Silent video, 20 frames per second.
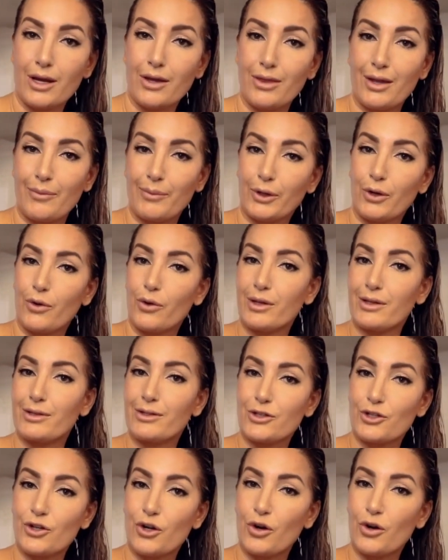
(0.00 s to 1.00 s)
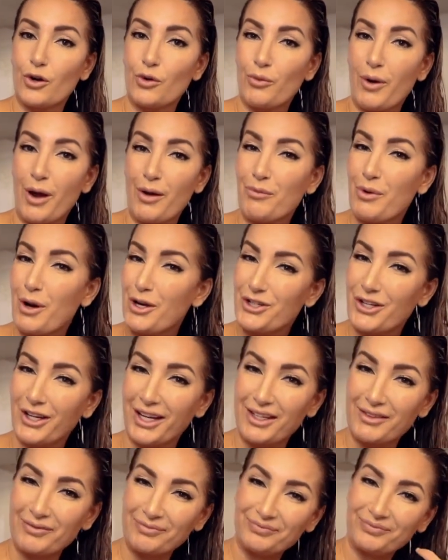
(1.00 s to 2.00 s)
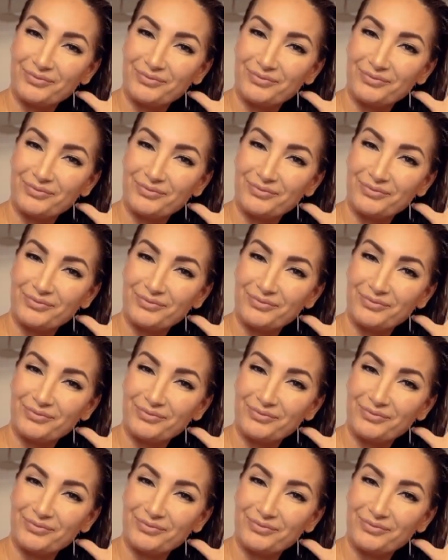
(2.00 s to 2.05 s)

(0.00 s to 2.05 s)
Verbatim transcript: and then I'm gonna go ahead and start round brushing it.